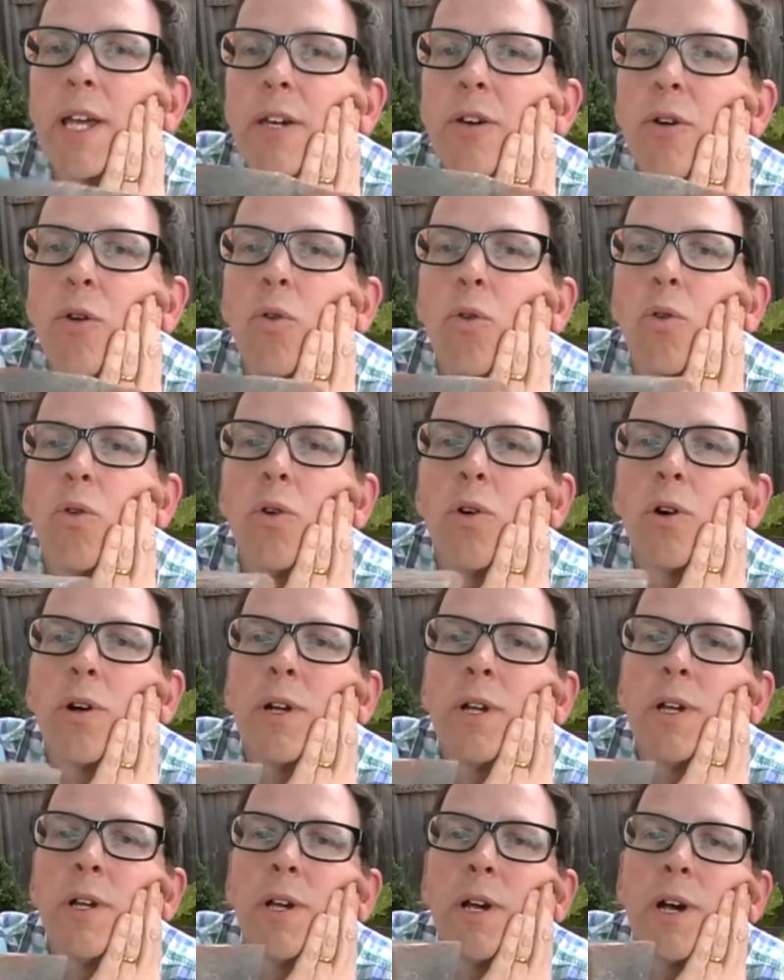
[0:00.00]
core.
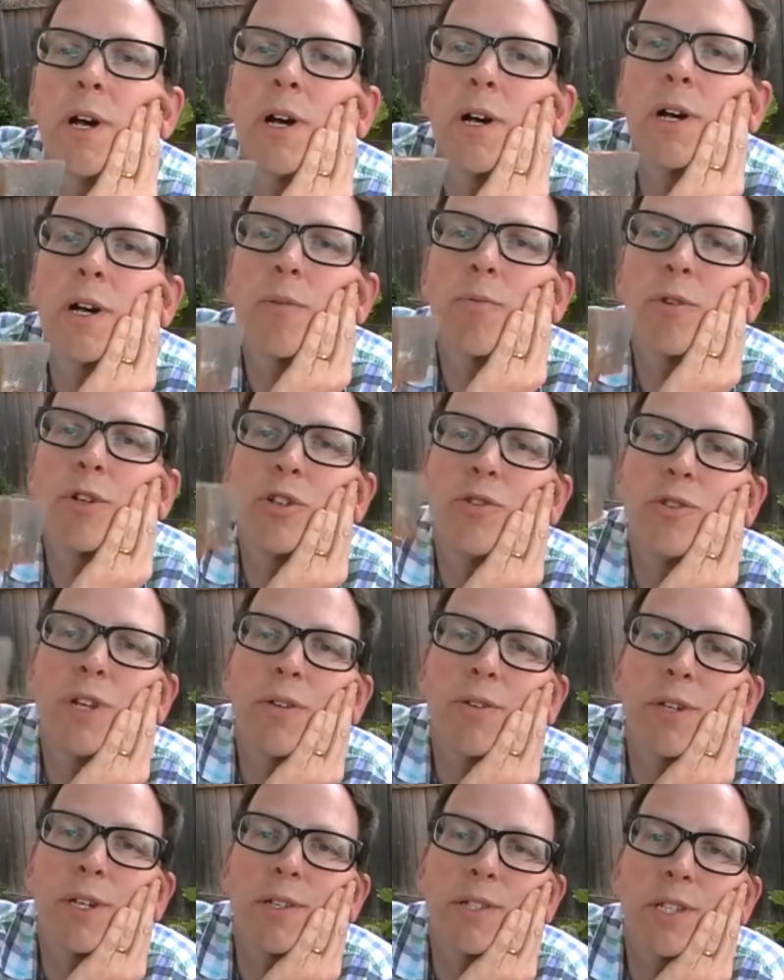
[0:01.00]
which you don't
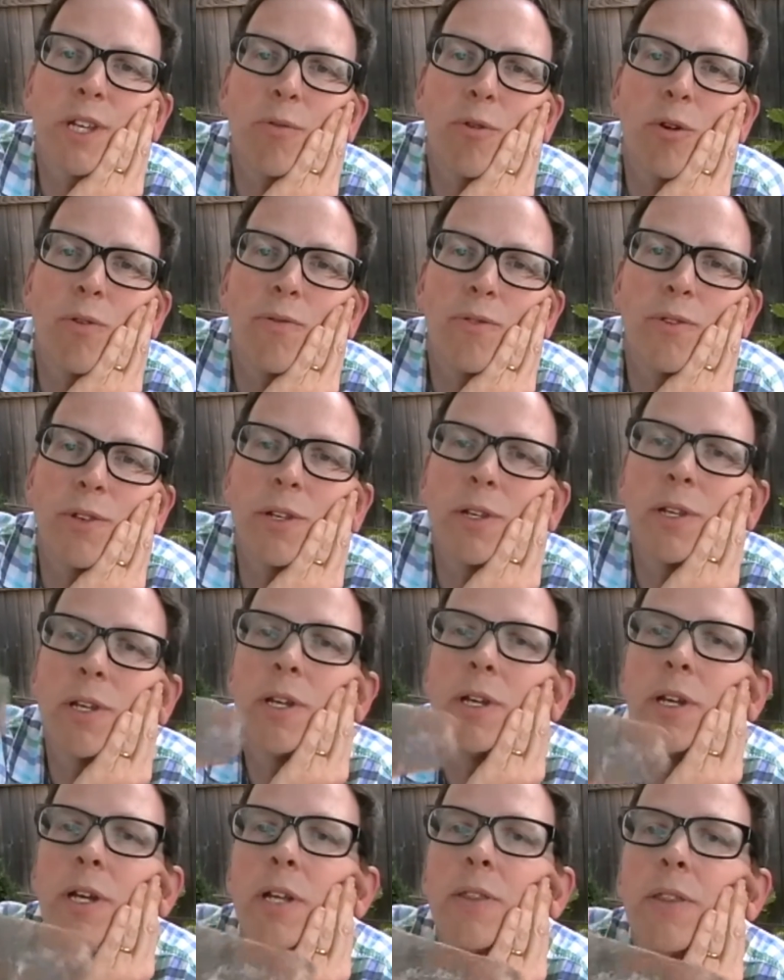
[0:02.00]
get so often
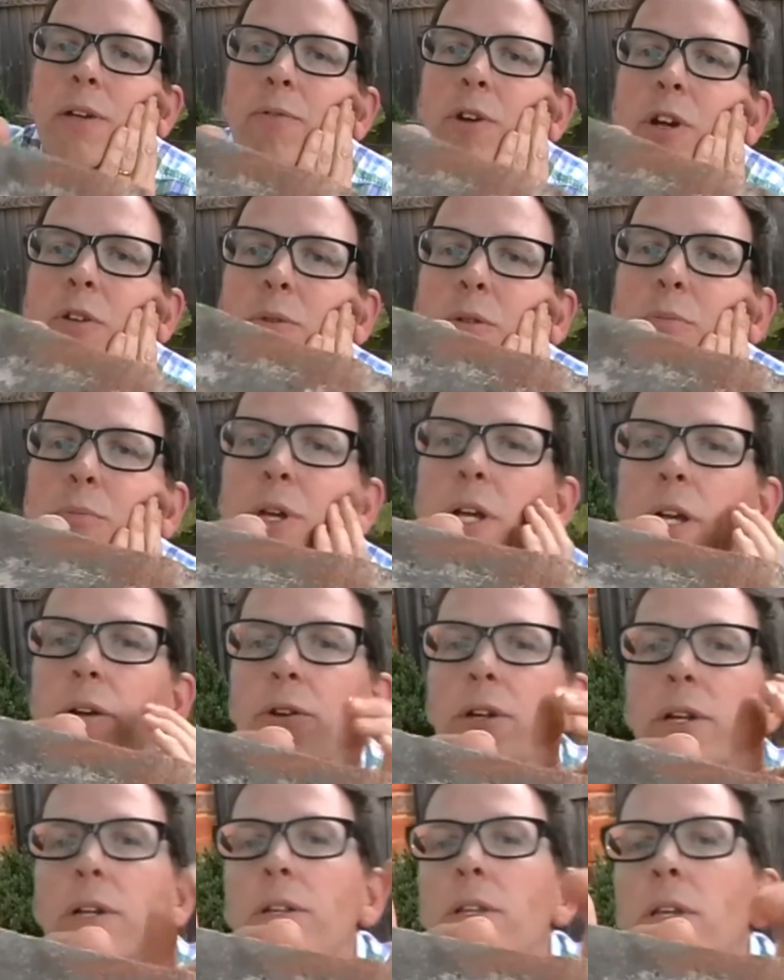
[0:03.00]
in the Roman
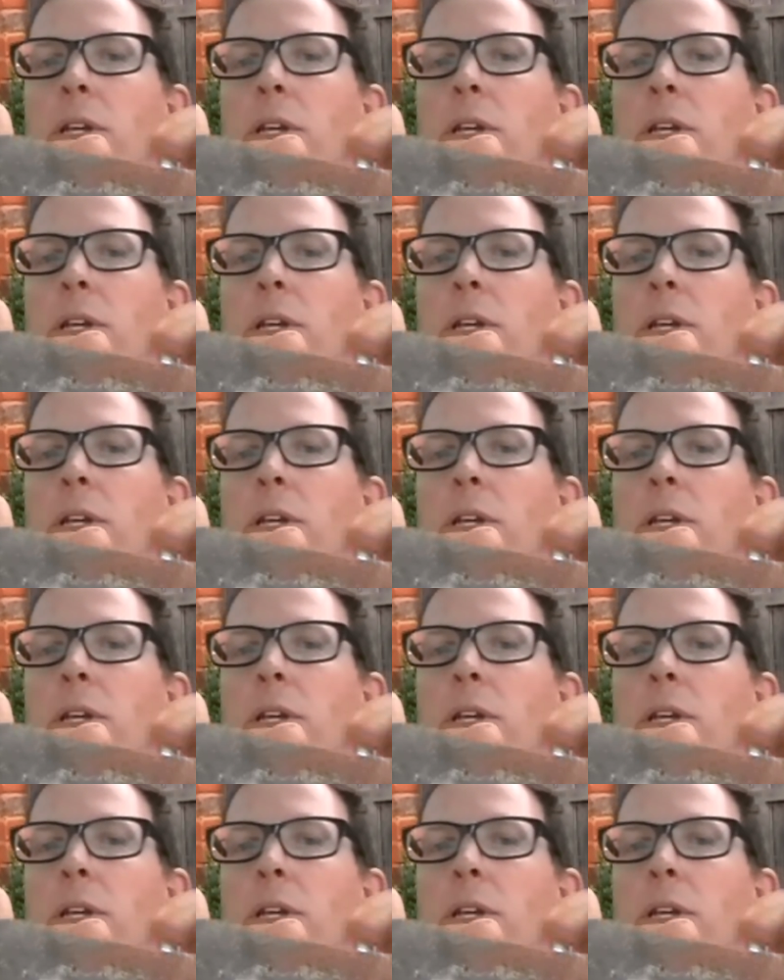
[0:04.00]
period.